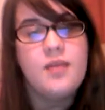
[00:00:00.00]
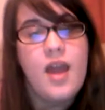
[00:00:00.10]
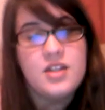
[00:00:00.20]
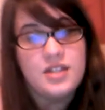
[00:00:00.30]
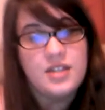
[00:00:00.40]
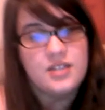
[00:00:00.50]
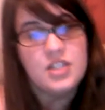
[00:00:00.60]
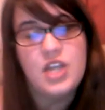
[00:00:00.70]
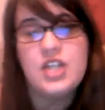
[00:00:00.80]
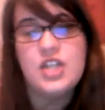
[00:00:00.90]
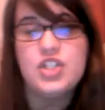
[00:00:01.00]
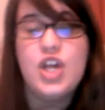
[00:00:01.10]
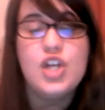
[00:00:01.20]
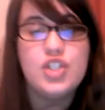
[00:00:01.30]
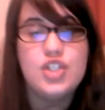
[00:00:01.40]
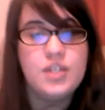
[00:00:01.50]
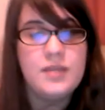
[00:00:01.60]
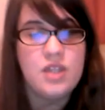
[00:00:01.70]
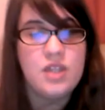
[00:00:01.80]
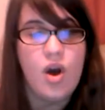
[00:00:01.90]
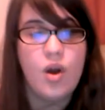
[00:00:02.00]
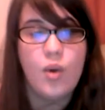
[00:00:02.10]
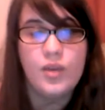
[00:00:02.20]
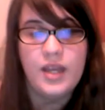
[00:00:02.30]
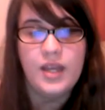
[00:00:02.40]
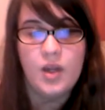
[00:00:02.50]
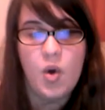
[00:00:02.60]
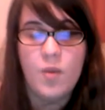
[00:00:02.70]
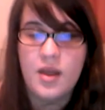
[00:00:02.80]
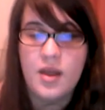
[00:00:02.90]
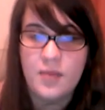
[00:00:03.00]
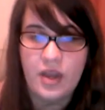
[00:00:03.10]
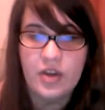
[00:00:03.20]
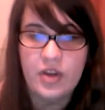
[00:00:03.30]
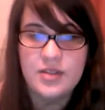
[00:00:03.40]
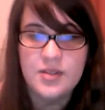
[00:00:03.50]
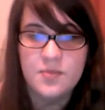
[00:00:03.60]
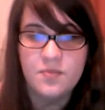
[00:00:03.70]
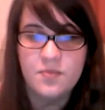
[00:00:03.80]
that sex education should be taught only at home by the parents.